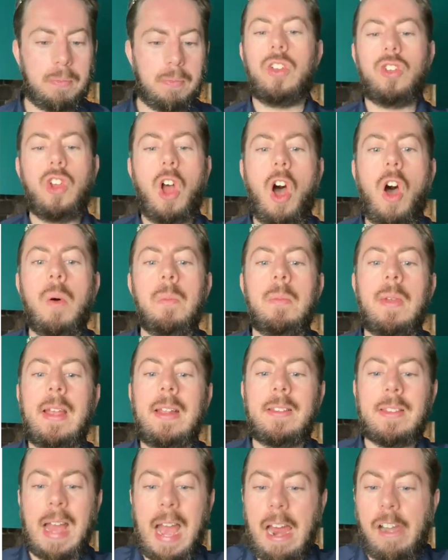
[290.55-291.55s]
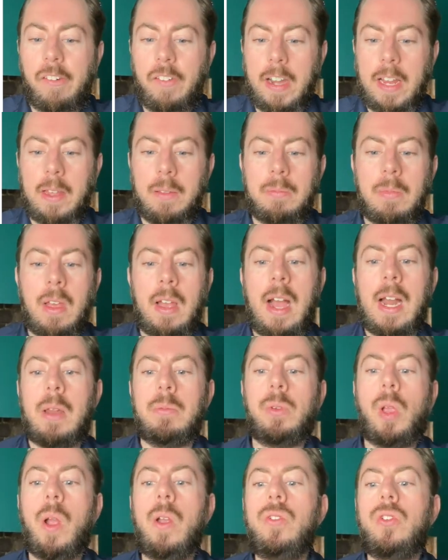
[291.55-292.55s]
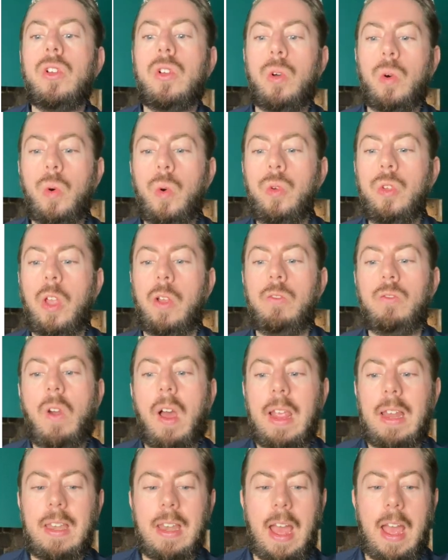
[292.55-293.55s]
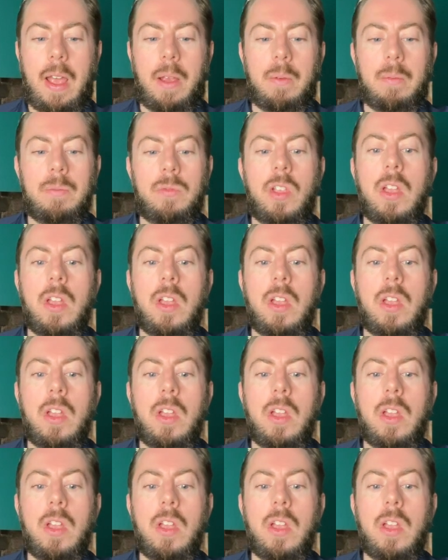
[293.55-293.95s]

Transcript: Tom, it's Harry, and I'm going to call you right now.